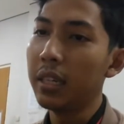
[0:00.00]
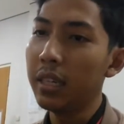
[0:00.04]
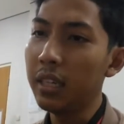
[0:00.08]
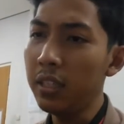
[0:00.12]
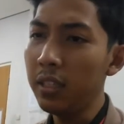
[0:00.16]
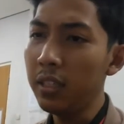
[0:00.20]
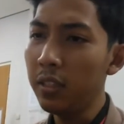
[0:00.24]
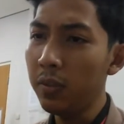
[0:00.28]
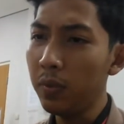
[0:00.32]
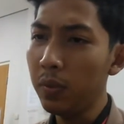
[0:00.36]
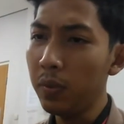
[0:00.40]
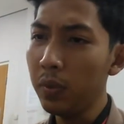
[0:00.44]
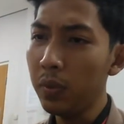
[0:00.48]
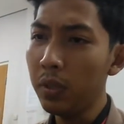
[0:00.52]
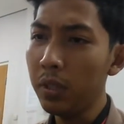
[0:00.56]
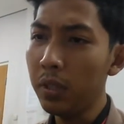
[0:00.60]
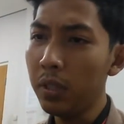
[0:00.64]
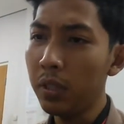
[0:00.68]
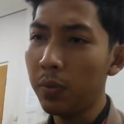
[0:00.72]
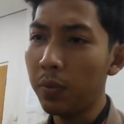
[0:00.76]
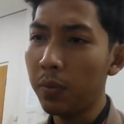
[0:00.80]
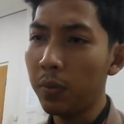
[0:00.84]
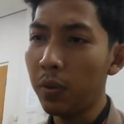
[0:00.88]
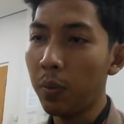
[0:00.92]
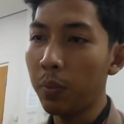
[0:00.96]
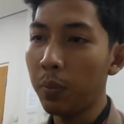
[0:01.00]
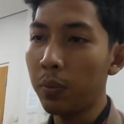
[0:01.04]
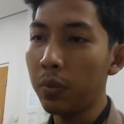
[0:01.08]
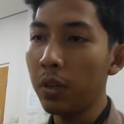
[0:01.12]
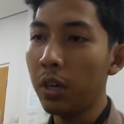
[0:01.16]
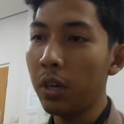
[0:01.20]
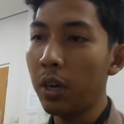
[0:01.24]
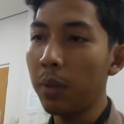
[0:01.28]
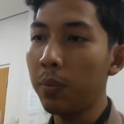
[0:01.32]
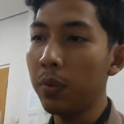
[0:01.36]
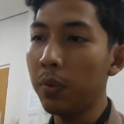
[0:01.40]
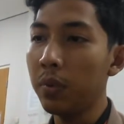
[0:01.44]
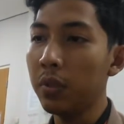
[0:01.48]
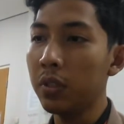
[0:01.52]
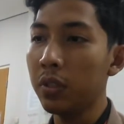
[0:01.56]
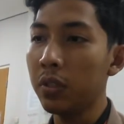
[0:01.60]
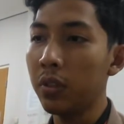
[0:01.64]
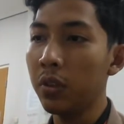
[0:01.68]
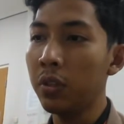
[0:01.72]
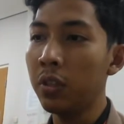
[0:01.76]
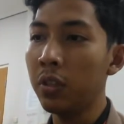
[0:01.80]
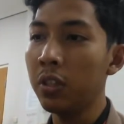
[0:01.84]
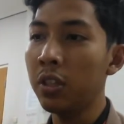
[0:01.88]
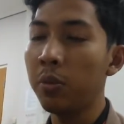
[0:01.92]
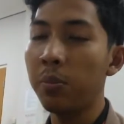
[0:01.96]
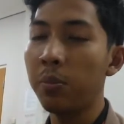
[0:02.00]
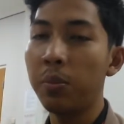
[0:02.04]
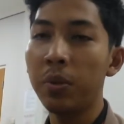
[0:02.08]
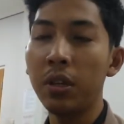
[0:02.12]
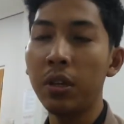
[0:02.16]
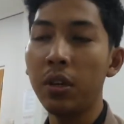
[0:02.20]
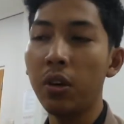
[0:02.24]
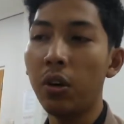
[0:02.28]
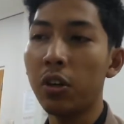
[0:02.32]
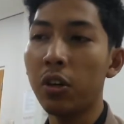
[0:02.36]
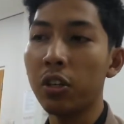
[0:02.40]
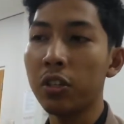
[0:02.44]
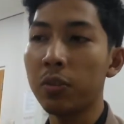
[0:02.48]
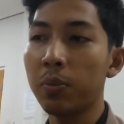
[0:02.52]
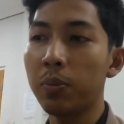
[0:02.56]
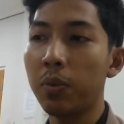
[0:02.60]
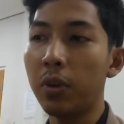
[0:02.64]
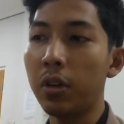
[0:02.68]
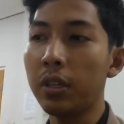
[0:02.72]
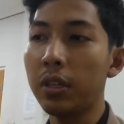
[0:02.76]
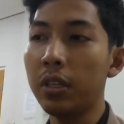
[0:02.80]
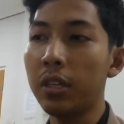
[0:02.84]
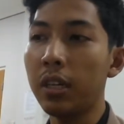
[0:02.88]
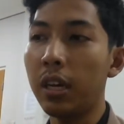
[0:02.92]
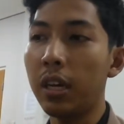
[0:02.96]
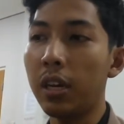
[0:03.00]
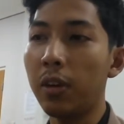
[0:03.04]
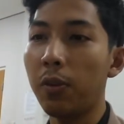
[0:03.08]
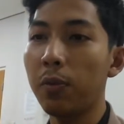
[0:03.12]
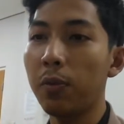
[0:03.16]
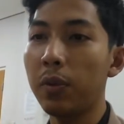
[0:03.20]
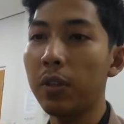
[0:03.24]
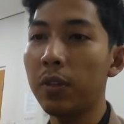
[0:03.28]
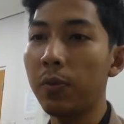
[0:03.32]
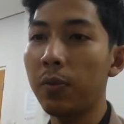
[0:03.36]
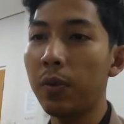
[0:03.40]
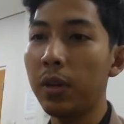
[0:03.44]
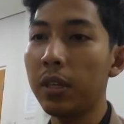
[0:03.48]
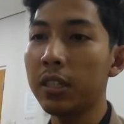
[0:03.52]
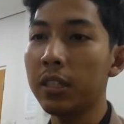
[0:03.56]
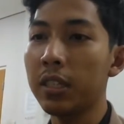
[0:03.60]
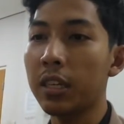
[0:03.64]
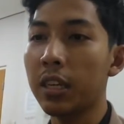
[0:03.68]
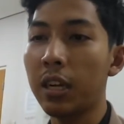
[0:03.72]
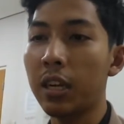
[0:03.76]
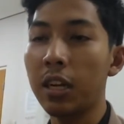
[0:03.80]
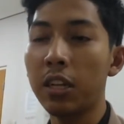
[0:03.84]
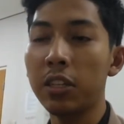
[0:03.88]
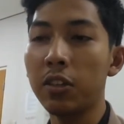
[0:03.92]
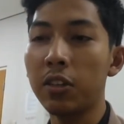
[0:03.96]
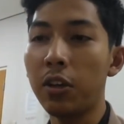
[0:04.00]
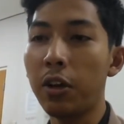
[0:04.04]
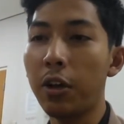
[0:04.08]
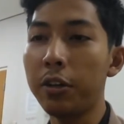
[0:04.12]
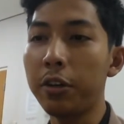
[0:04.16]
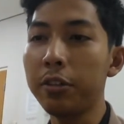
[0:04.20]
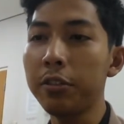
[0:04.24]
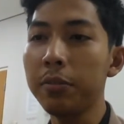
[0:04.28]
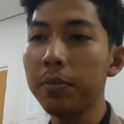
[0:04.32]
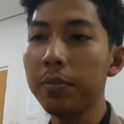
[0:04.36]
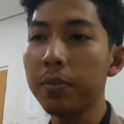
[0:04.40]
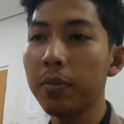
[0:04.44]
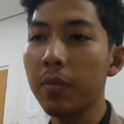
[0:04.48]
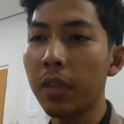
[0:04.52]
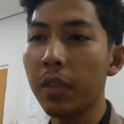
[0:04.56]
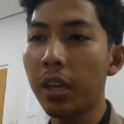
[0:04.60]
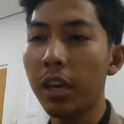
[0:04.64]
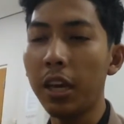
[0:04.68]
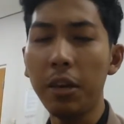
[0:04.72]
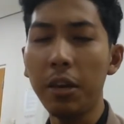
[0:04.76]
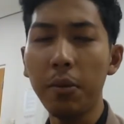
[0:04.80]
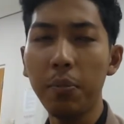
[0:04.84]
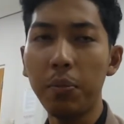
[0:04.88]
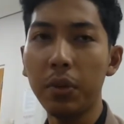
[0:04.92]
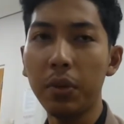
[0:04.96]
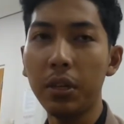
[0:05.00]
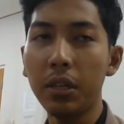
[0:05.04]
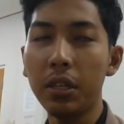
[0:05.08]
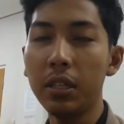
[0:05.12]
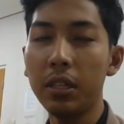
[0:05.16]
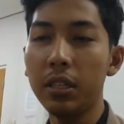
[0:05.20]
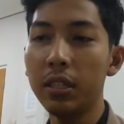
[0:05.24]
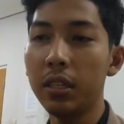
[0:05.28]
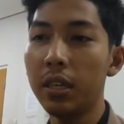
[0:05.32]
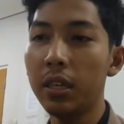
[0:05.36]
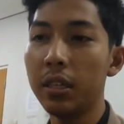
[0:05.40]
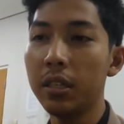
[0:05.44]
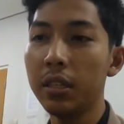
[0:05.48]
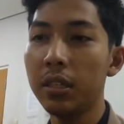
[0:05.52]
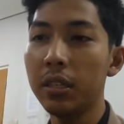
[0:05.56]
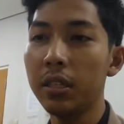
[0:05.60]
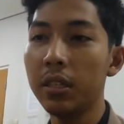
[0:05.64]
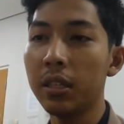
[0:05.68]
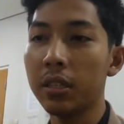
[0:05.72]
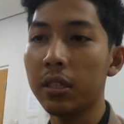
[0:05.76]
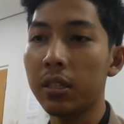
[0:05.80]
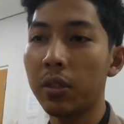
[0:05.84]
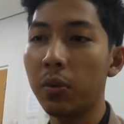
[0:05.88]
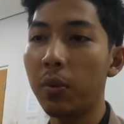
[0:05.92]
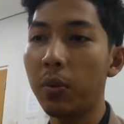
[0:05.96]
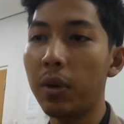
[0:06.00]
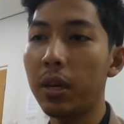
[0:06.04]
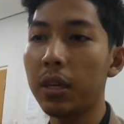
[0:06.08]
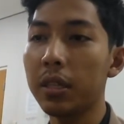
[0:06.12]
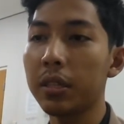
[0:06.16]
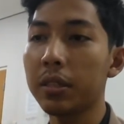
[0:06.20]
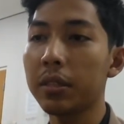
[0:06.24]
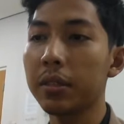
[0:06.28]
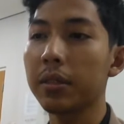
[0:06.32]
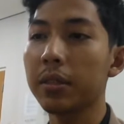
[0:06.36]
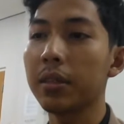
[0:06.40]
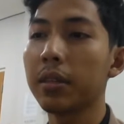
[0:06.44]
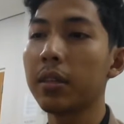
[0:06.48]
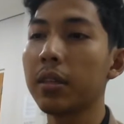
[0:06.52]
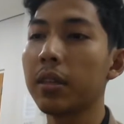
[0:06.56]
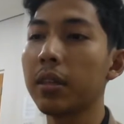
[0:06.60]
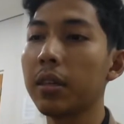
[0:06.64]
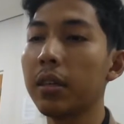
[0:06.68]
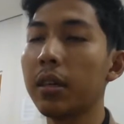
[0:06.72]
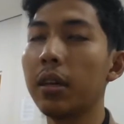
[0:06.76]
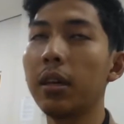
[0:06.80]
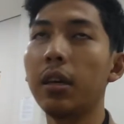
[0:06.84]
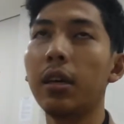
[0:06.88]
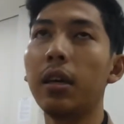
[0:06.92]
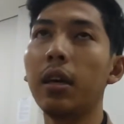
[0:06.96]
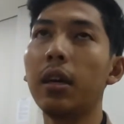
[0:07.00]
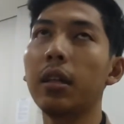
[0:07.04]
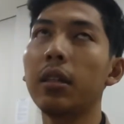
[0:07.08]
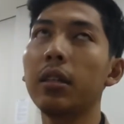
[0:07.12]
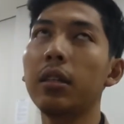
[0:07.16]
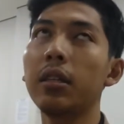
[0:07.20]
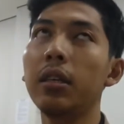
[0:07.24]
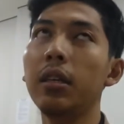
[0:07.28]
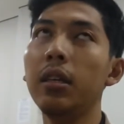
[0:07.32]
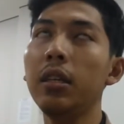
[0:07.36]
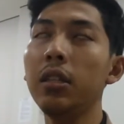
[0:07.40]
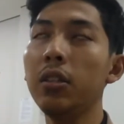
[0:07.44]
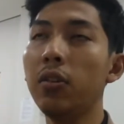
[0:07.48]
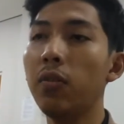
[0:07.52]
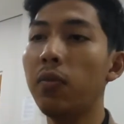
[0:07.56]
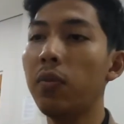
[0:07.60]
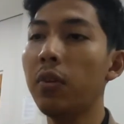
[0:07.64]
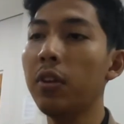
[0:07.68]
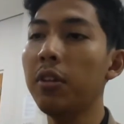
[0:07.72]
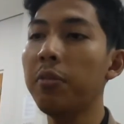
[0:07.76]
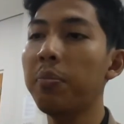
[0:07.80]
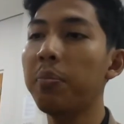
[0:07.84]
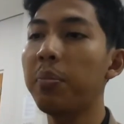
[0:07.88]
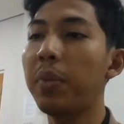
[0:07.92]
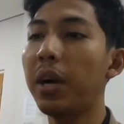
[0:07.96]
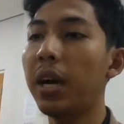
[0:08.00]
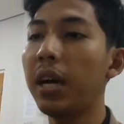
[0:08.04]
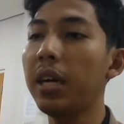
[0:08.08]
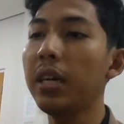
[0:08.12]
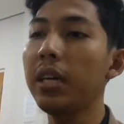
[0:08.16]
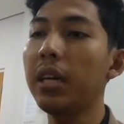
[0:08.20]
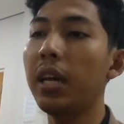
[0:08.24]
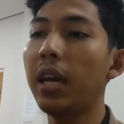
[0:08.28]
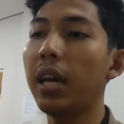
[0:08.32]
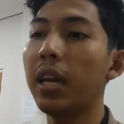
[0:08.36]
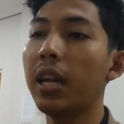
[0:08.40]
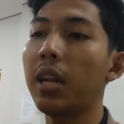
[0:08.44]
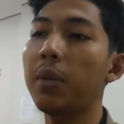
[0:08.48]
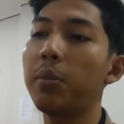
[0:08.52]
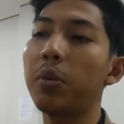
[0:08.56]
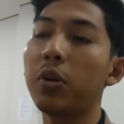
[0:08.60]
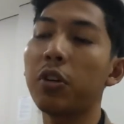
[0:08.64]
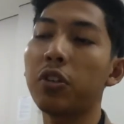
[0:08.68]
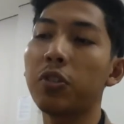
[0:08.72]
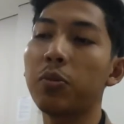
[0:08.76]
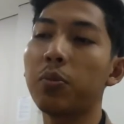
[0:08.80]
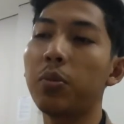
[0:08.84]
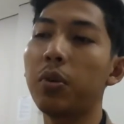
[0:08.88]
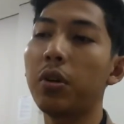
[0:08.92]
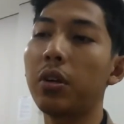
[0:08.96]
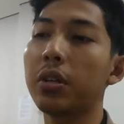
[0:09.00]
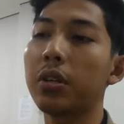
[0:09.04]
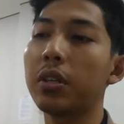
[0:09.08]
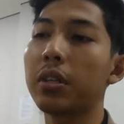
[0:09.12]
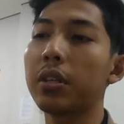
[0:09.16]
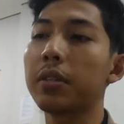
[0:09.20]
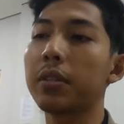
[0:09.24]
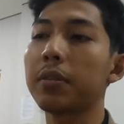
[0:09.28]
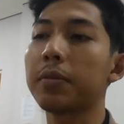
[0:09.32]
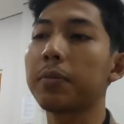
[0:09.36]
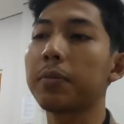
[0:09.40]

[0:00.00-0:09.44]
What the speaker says: is the value of computer laptop is considered to be Osborne, which was released on April 1981, and it developed by Adam Osborne.